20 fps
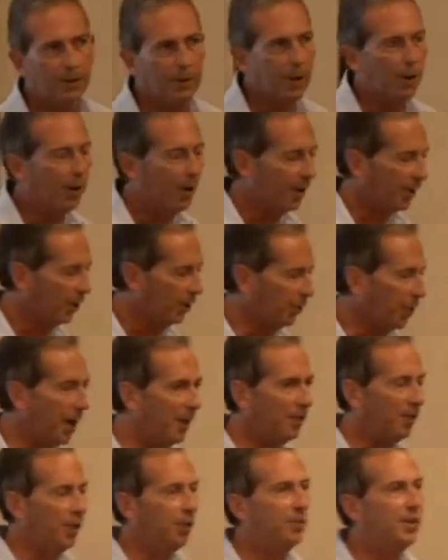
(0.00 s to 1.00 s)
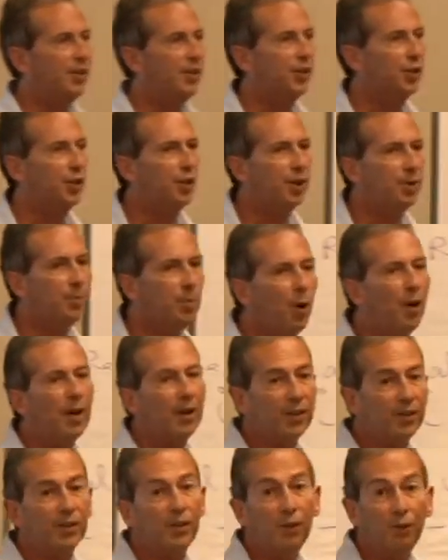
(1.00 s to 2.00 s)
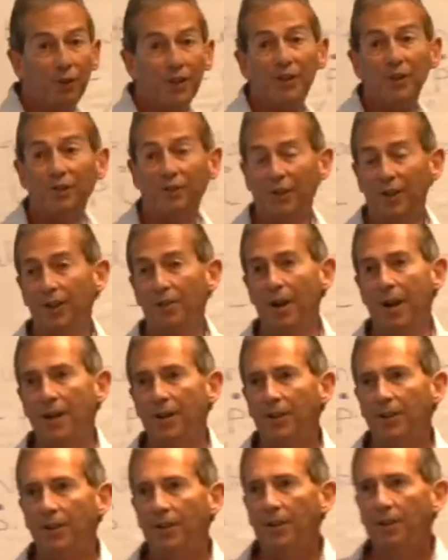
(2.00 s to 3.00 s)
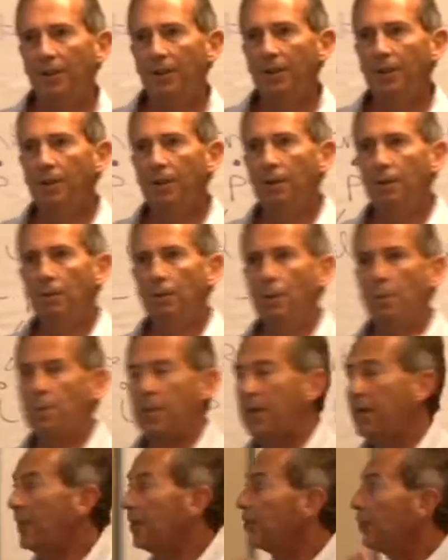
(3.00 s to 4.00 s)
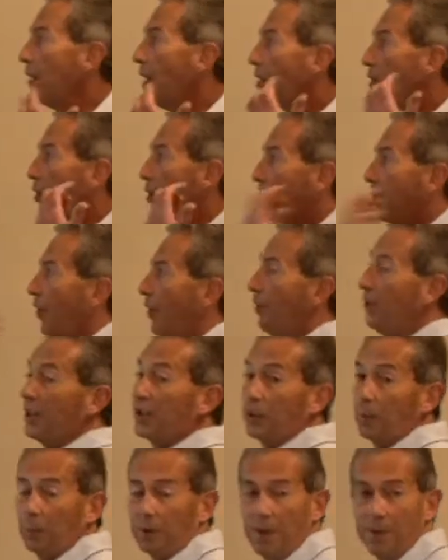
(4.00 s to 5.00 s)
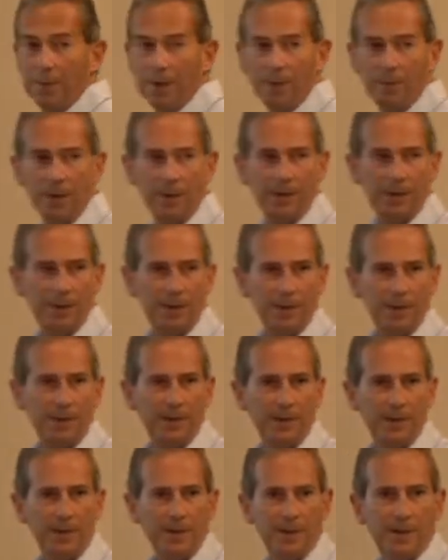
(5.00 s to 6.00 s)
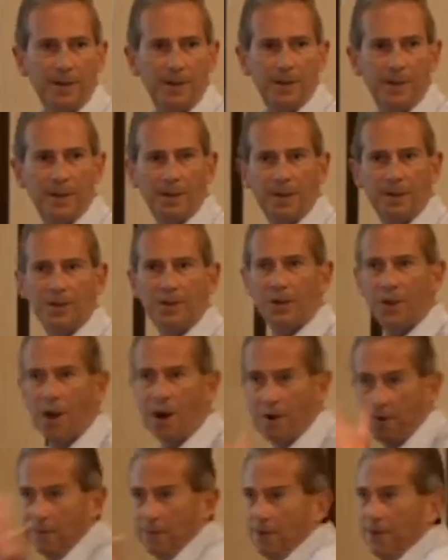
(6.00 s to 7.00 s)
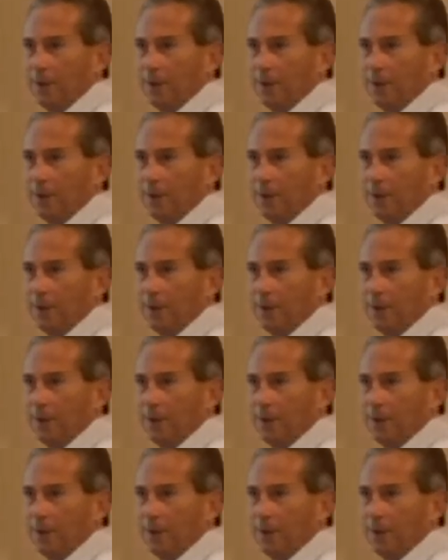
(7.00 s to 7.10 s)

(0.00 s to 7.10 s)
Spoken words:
So our expected return minus the risk-free rate would be this notion of a risk premium. And so,